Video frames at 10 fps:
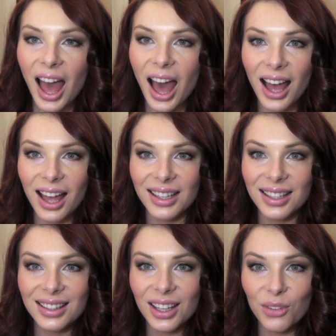
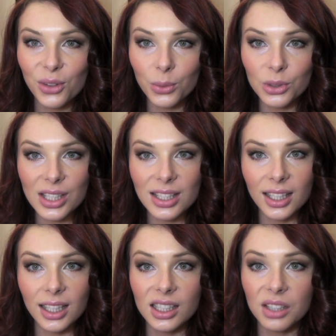And if you want to
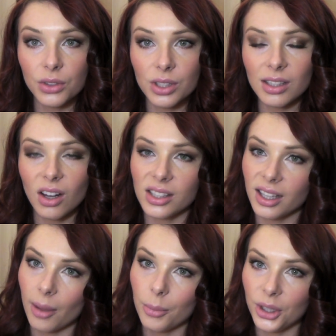see different styles that
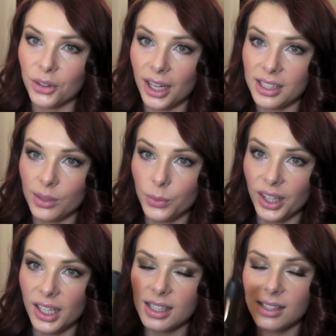can be created with
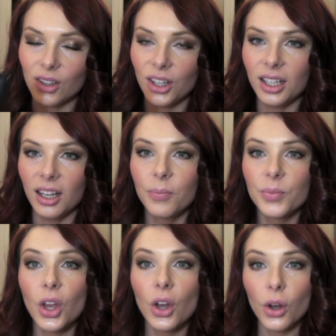this styler,
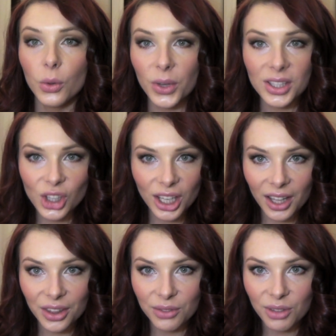always check
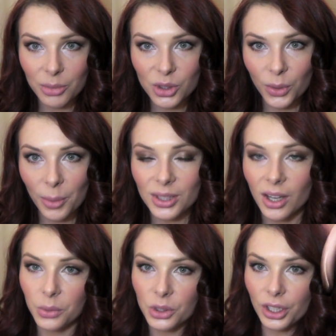out the Enrapture
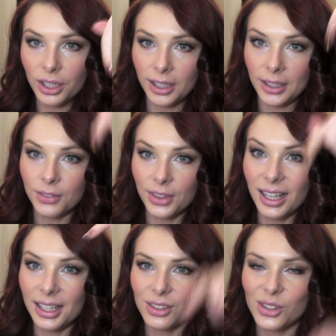website, which I'll leave a
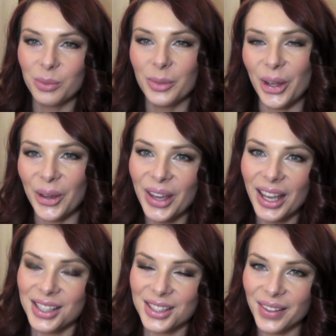link to below.
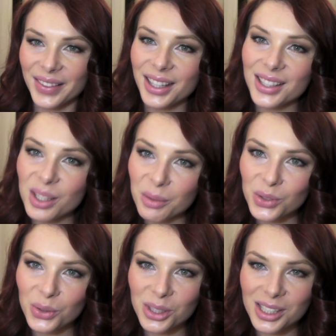So thank you so much
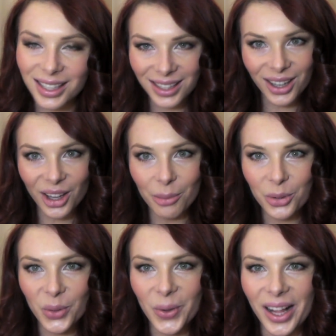for watching. I hope
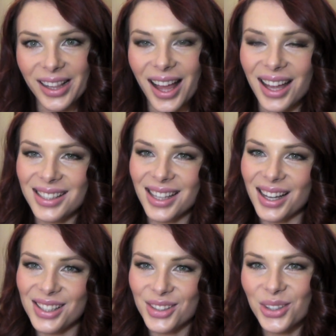you're well, and I
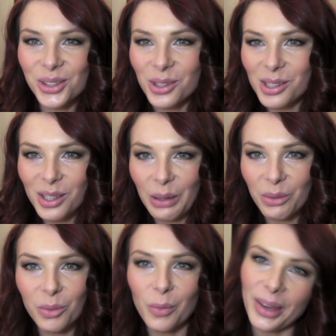shall see you all soon
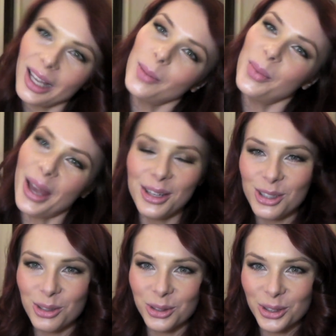with more makeup, hair
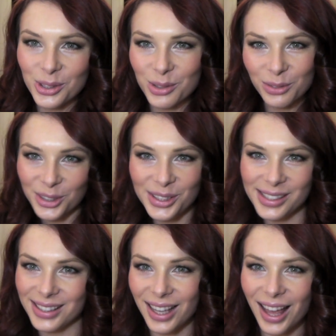tutorials,
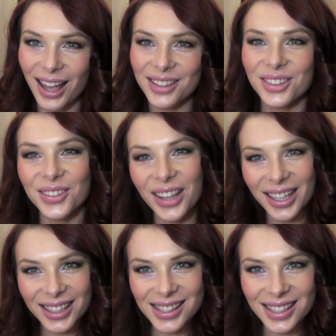reviews, and all of that good